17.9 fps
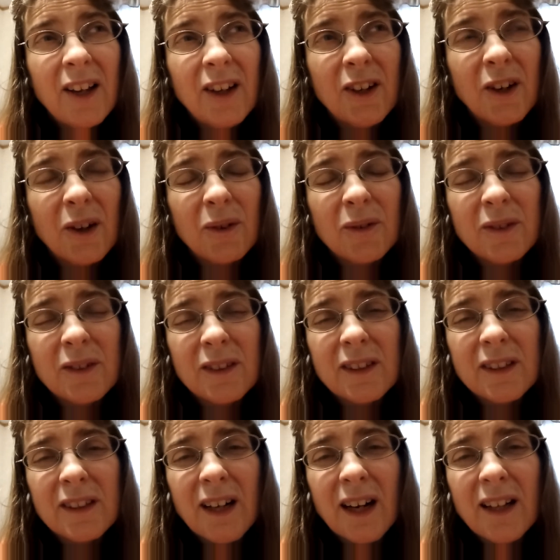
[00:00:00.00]
You know,
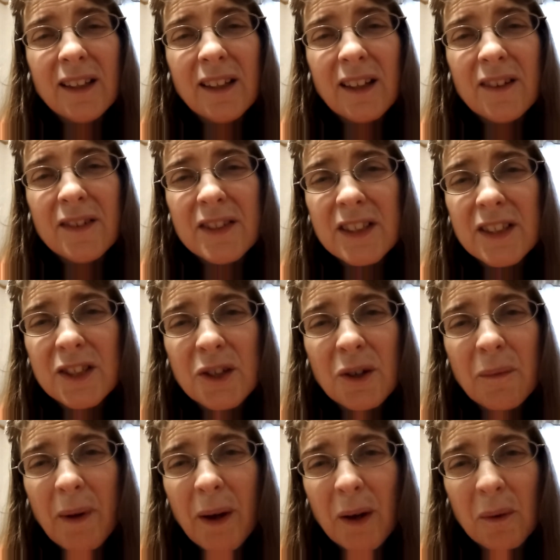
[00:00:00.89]
God loves us
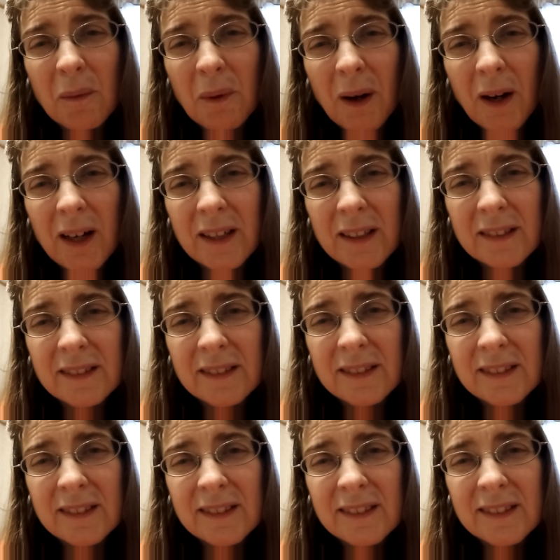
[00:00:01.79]
no matter what,
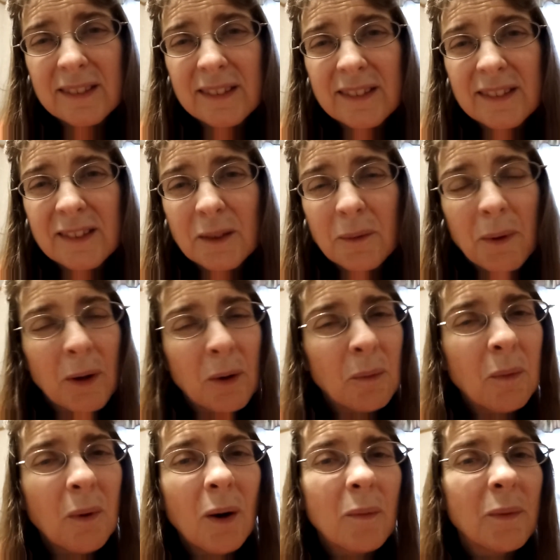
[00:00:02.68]
no matter
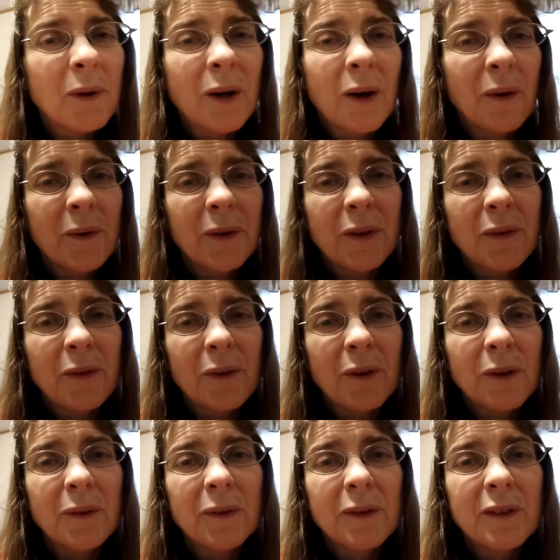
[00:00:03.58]
what we're going
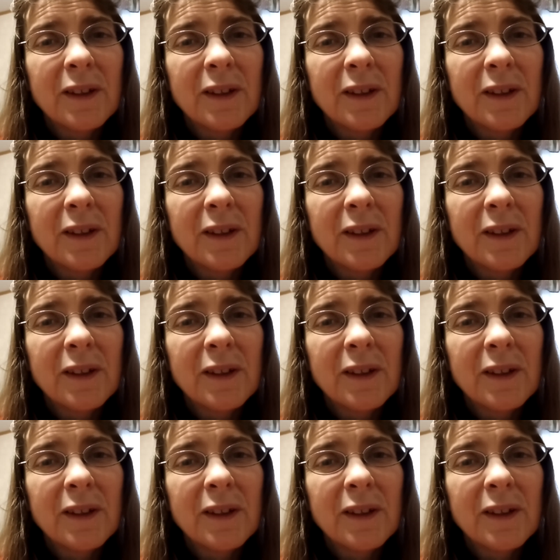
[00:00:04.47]
through.